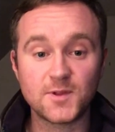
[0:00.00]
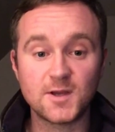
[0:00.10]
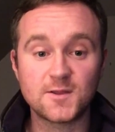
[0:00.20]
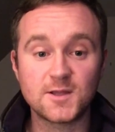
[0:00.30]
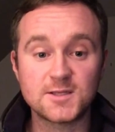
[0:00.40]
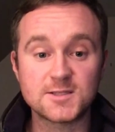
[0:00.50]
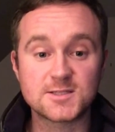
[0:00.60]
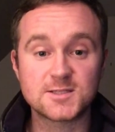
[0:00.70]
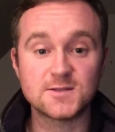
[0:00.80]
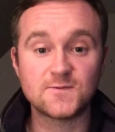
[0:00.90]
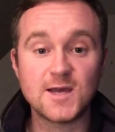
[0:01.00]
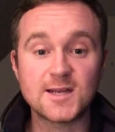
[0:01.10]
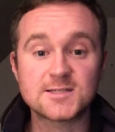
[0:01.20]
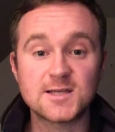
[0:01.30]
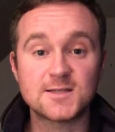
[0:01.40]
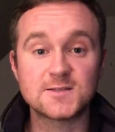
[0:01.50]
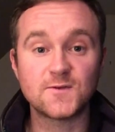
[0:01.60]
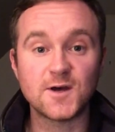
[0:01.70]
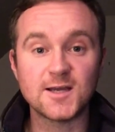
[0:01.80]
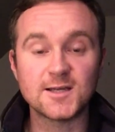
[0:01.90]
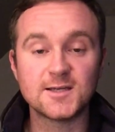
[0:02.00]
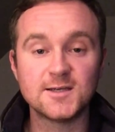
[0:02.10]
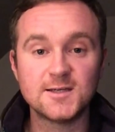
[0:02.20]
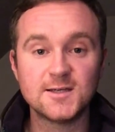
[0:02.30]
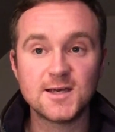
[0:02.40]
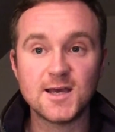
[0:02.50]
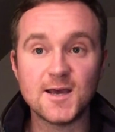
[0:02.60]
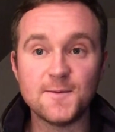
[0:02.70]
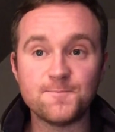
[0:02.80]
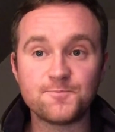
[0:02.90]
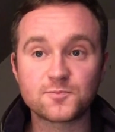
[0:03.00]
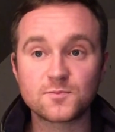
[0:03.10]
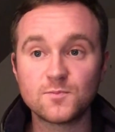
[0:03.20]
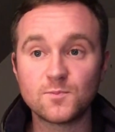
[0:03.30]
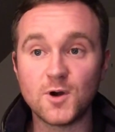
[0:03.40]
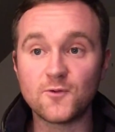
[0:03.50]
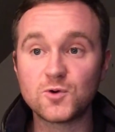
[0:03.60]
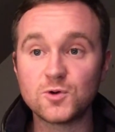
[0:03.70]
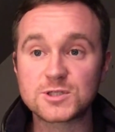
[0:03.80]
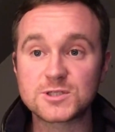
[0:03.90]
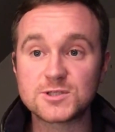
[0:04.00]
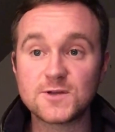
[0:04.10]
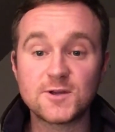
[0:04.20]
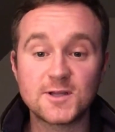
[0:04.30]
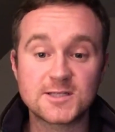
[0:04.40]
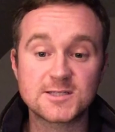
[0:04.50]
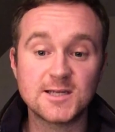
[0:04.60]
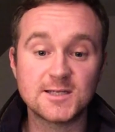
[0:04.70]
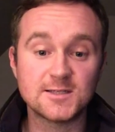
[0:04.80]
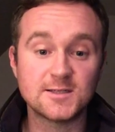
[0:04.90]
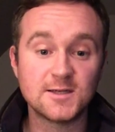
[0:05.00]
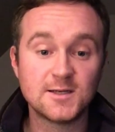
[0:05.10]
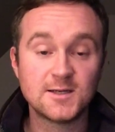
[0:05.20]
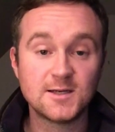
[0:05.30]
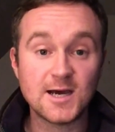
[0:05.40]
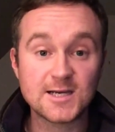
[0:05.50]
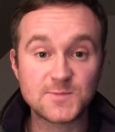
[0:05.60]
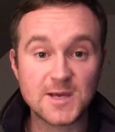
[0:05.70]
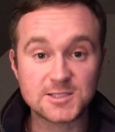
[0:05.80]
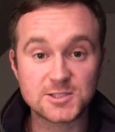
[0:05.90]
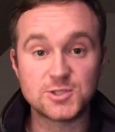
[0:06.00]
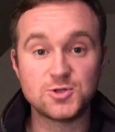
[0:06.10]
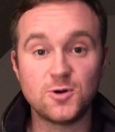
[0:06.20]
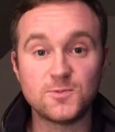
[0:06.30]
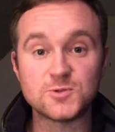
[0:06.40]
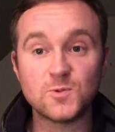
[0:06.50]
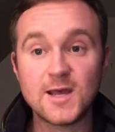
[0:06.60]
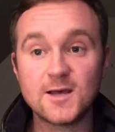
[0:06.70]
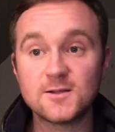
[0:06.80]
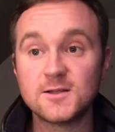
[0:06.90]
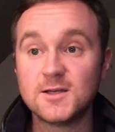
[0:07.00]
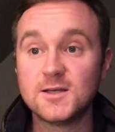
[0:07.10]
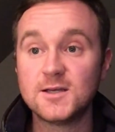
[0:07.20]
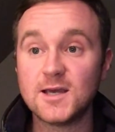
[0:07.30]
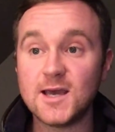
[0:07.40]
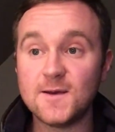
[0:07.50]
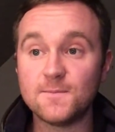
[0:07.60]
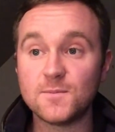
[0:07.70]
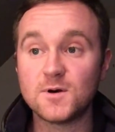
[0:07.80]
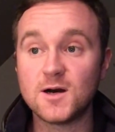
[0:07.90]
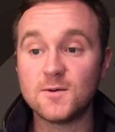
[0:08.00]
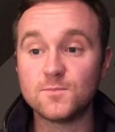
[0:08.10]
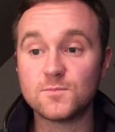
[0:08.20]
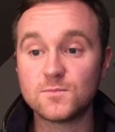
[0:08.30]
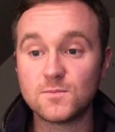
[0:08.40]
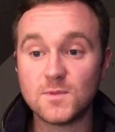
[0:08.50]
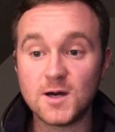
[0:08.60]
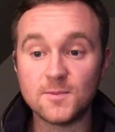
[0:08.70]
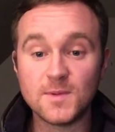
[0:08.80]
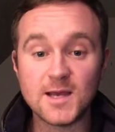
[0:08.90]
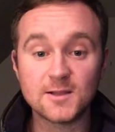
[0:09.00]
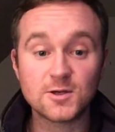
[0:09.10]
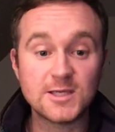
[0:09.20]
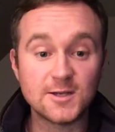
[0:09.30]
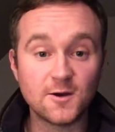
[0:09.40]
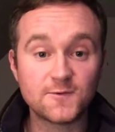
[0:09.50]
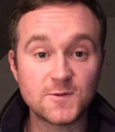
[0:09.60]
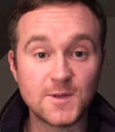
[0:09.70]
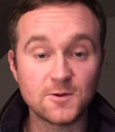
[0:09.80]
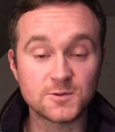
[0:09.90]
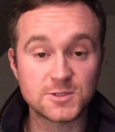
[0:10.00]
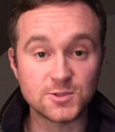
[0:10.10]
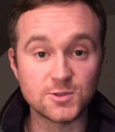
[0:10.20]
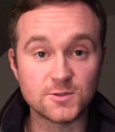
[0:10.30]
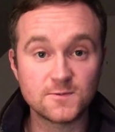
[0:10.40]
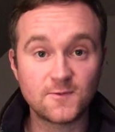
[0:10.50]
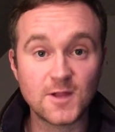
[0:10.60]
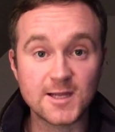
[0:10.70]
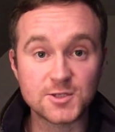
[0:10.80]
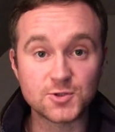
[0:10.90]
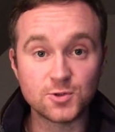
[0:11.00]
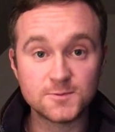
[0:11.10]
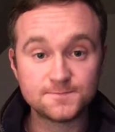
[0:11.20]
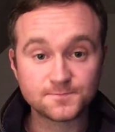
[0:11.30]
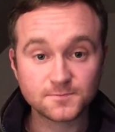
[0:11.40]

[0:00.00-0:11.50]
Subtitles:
I think is very satisfying. But of course there's other exciting aspects to the job as well. I'm lucky enough to be able to fly a drone,